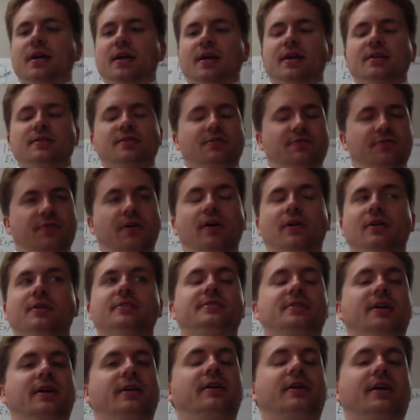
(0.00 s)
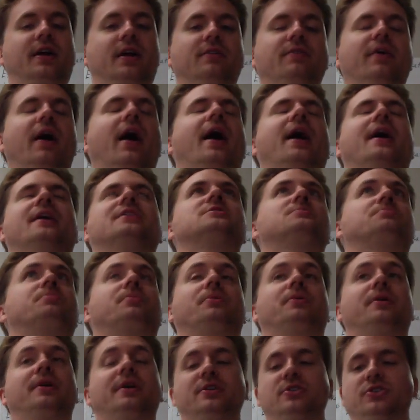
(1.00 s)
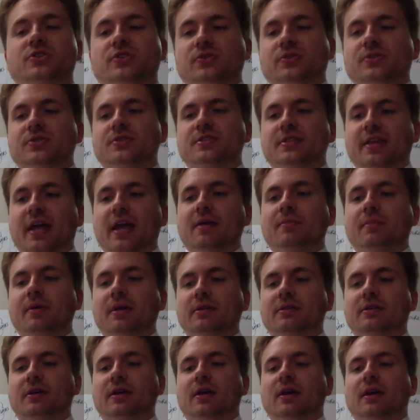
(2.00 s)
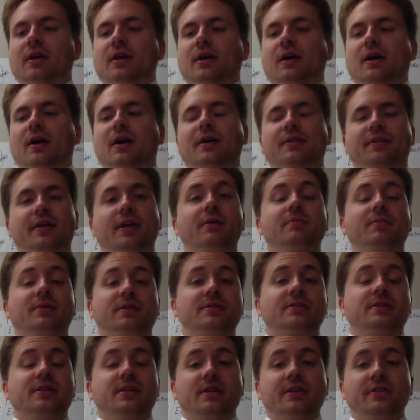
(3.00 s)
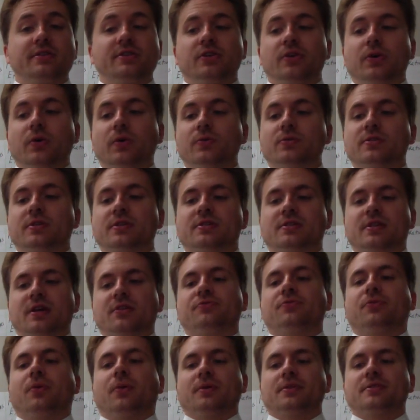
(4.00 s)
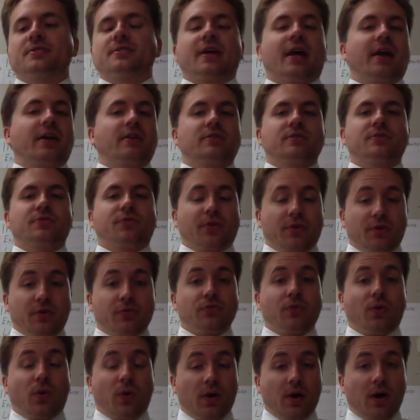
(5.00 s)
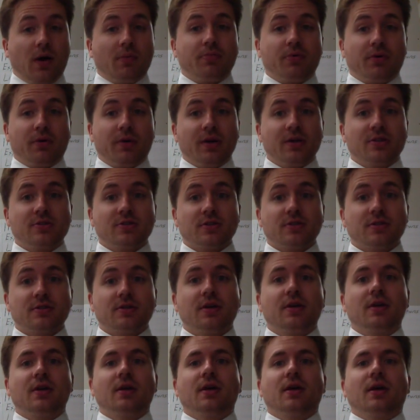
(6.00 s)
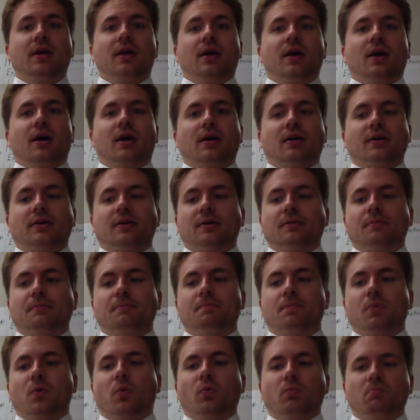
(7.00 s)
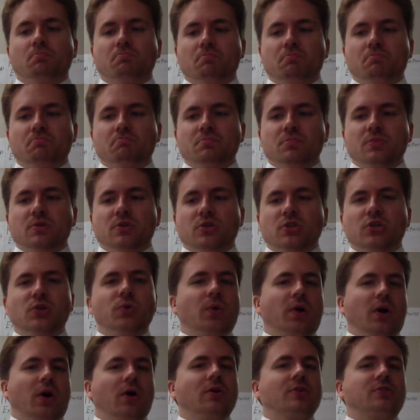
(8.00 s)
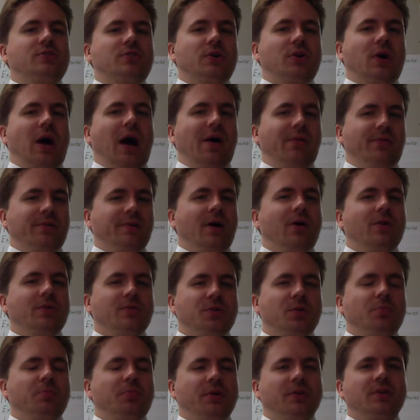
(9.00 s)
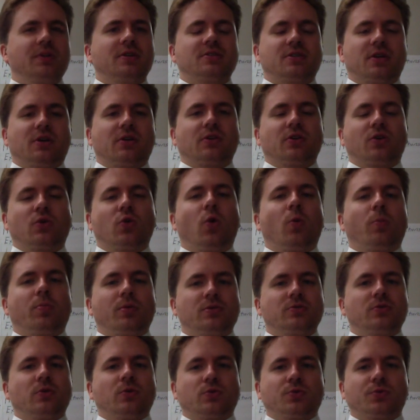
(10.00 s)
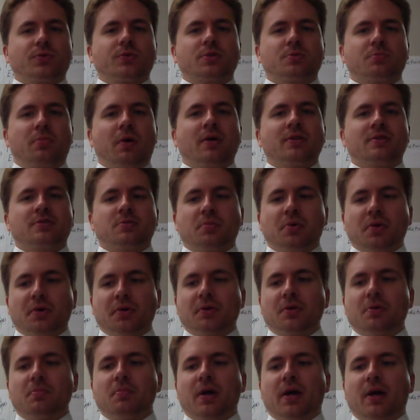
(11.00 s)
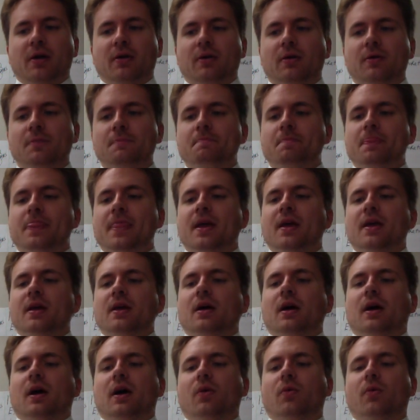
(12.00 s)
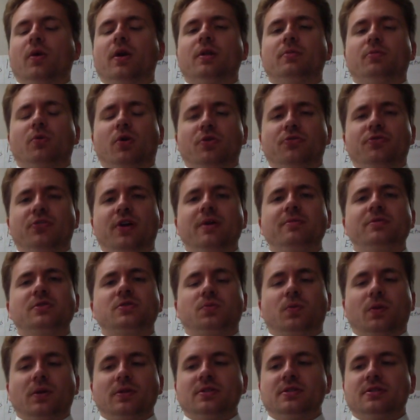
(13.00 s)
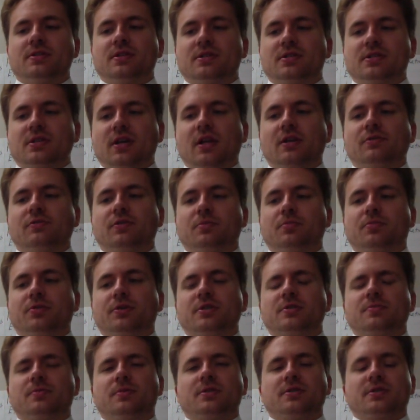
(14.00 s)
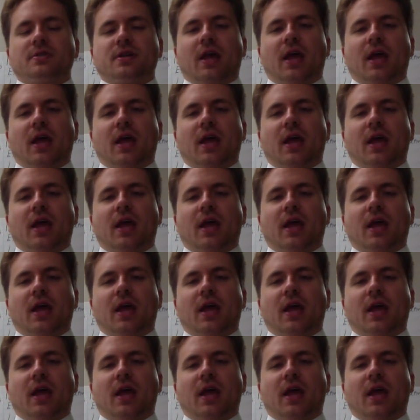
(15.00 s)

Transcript: is a voluntary kind of aspirational statement that MNCs use to set forth standards for their foreign operations. I would also put this under the corporate social responsibility banner. One of the more famous ones is the Sullivan Principles,